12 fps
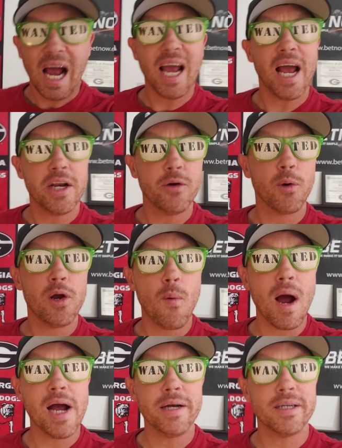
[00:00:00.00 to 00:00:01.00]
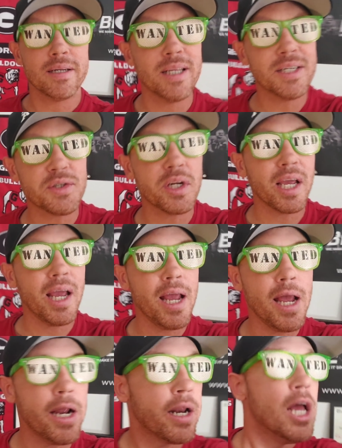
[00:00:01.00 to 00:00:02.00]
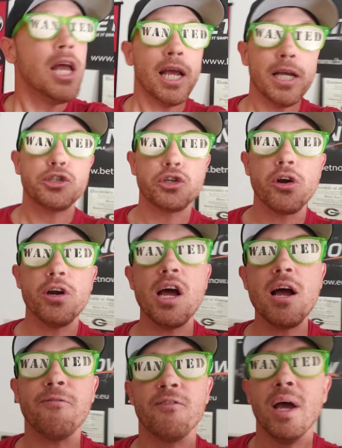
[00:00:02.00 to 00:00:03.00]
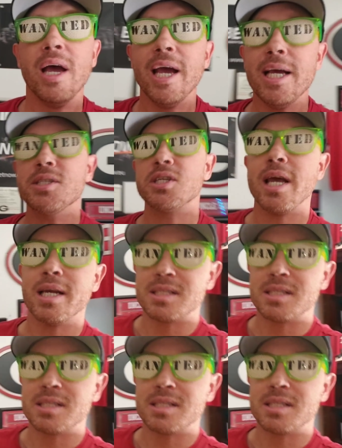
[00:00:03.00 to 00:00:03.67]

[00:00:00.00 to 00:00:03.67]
I had to rewind it and listen again, and sure enough, he said